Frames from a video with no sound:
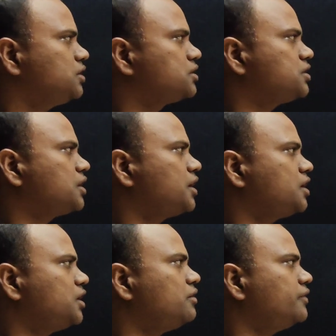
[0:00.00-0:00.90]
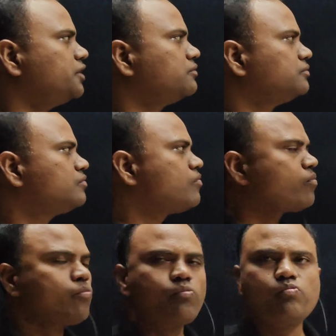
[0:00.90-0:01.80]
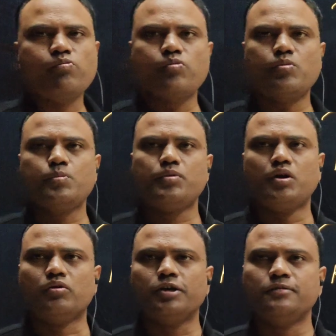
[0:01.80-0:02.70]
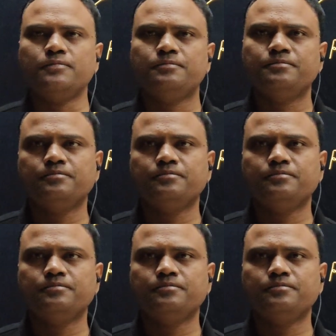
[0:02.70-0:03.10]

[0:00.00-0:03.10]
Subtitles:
X greater than Y. Okay.